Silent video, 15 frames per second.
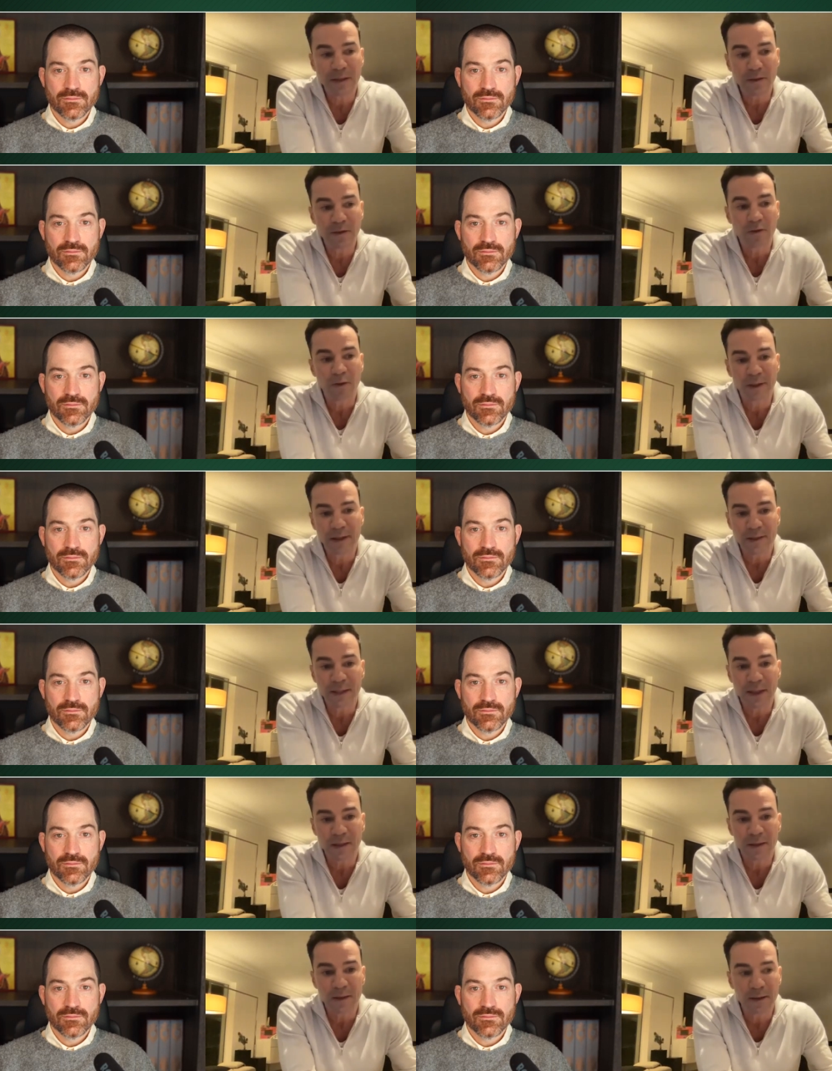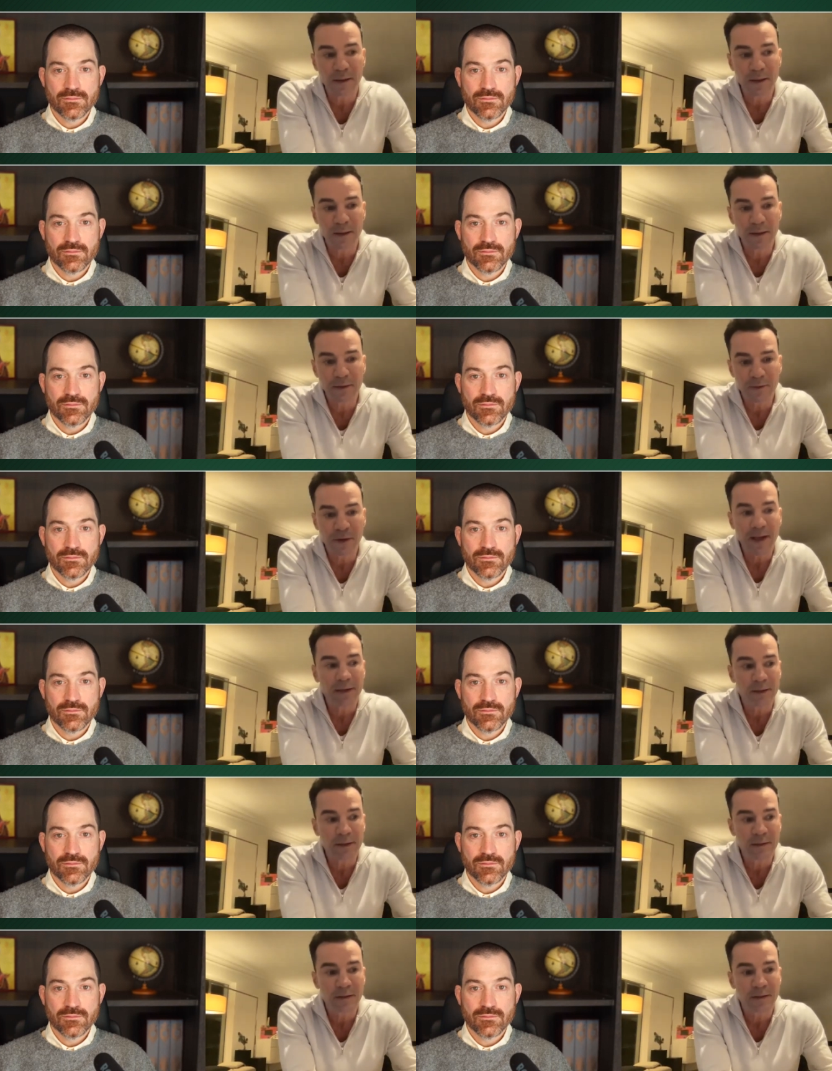Speaker 1: and the non-exec uh,
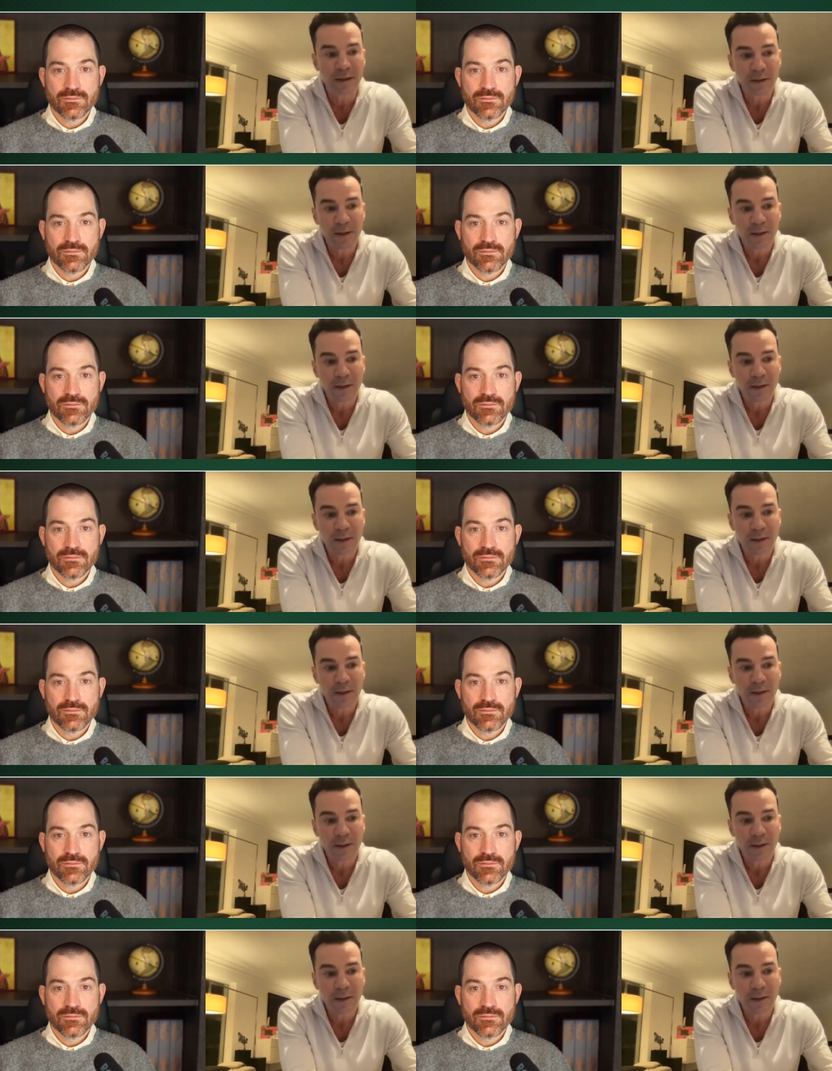directors